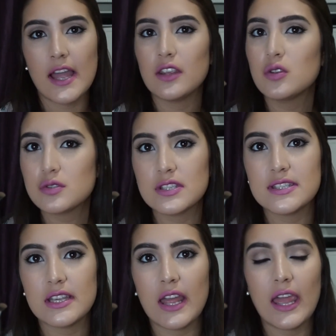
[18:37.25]
I used it
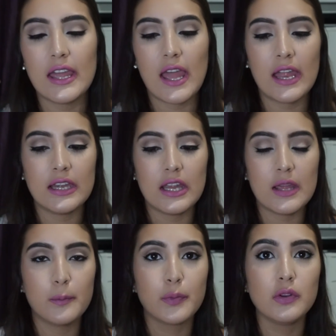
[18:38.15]
today and
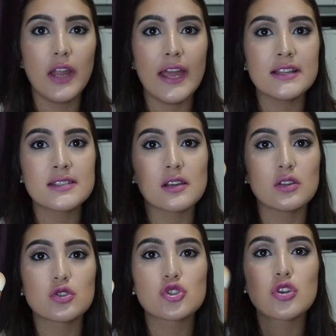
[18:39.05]
it blends
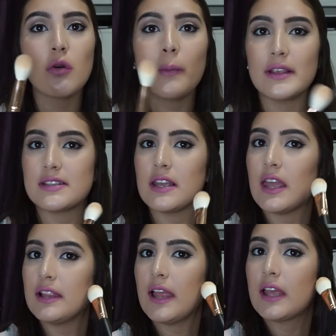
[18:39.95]
so amazing.
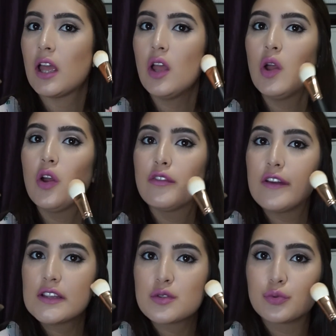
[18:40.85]
It like
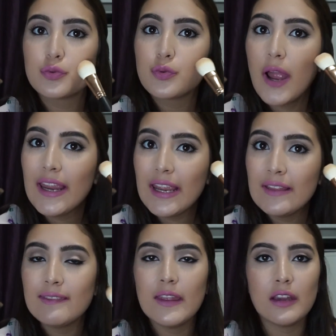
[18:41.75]
fits right
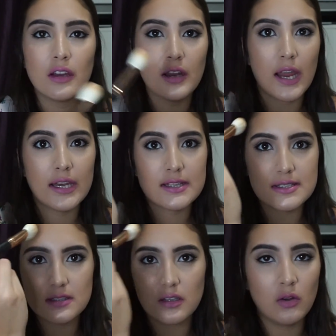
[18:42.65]
in there and
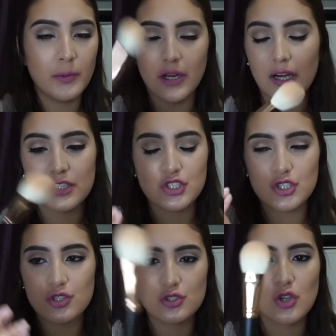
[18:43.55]
it's, oh my god, it's
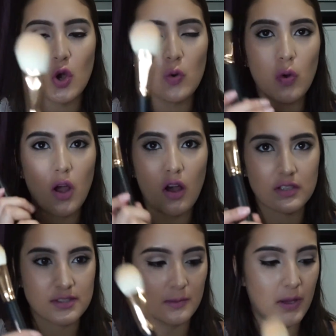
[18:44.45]
just so
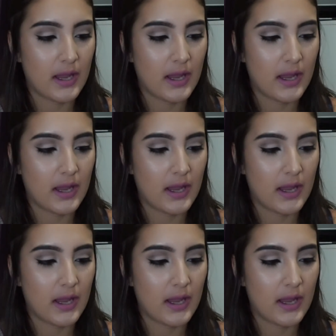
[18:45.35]
awesome.